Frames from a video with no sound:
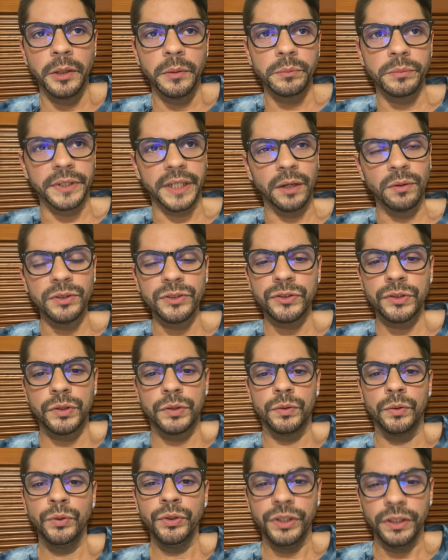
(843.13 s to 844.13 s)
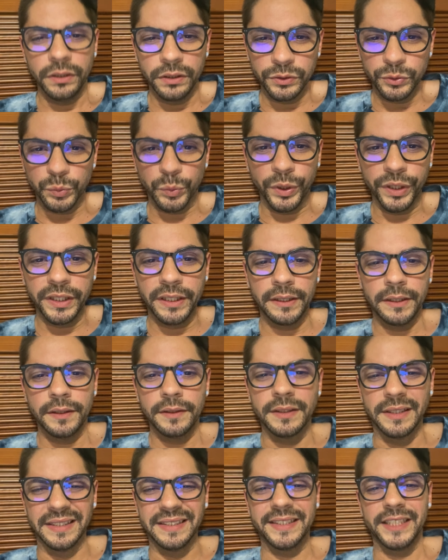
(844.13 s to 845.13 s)
But I was 2 years working
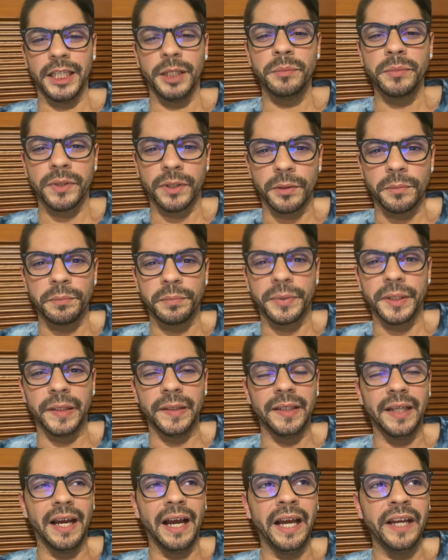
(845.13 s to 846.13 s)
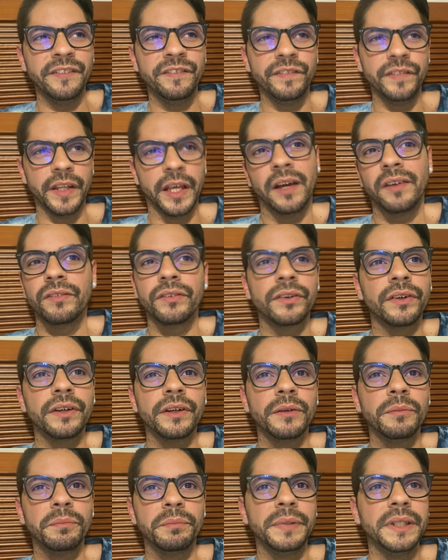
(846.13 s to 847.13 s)
in the same company. I've
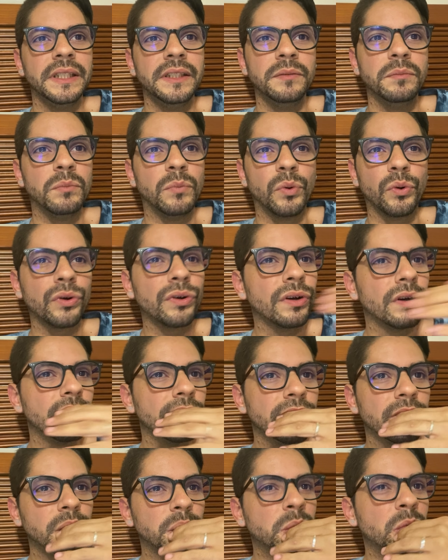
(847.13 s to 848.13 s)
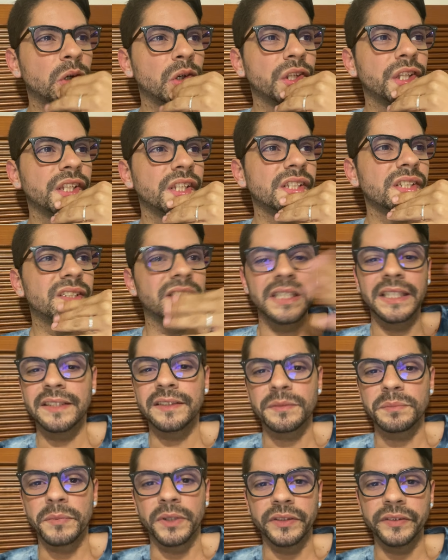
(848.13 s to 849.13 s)
never been more than
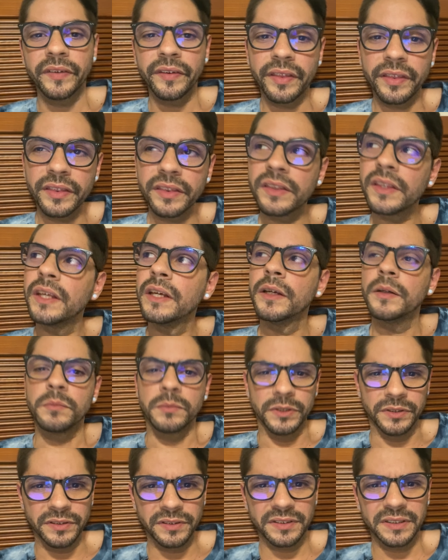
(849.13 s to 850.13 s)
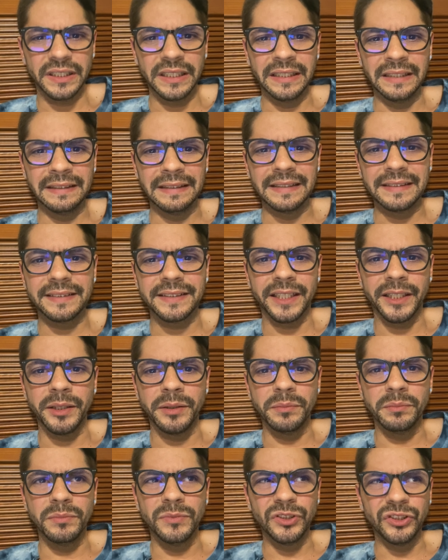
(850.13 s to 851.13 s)
6 months in the
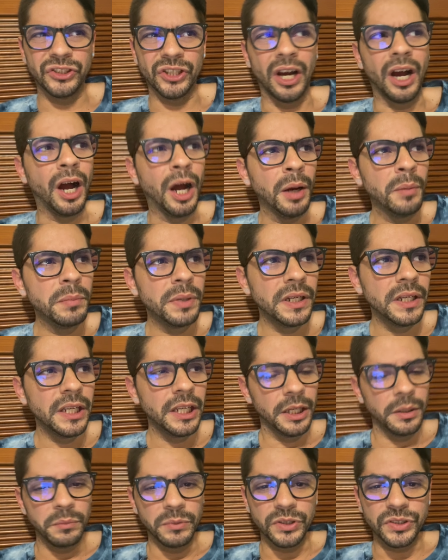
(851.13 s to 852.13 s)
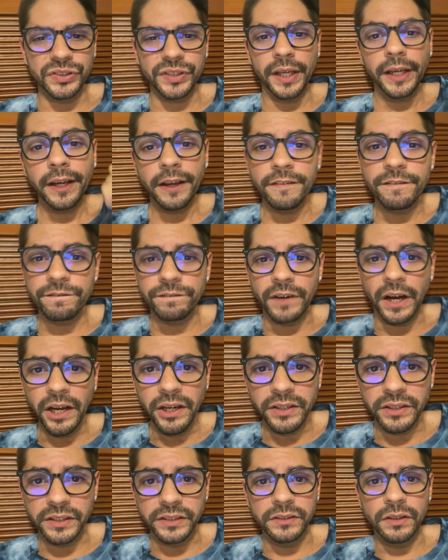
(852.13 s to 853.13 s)
same job, because I get
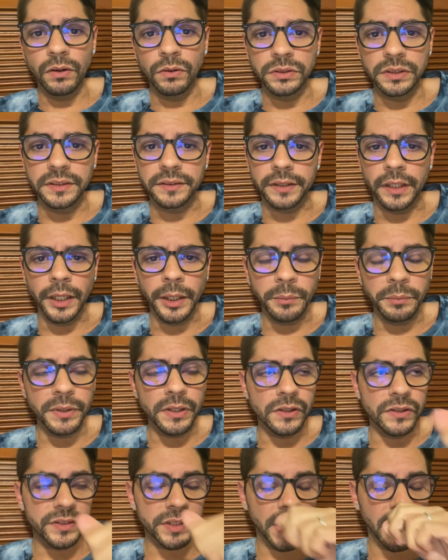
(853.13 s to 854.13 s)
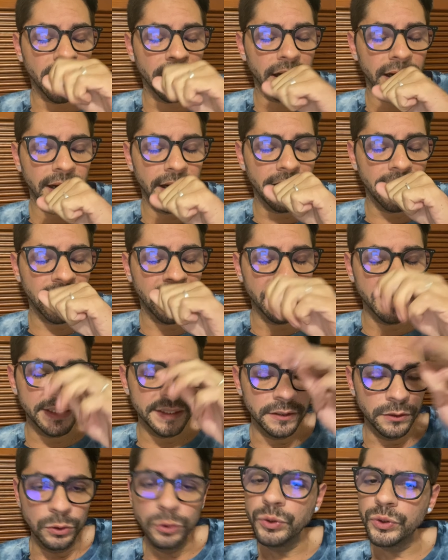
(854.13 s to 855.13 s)
fired all the time, because I
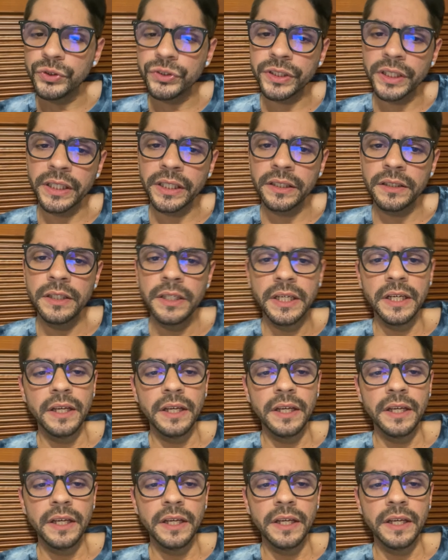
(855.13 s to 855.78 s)
lose it,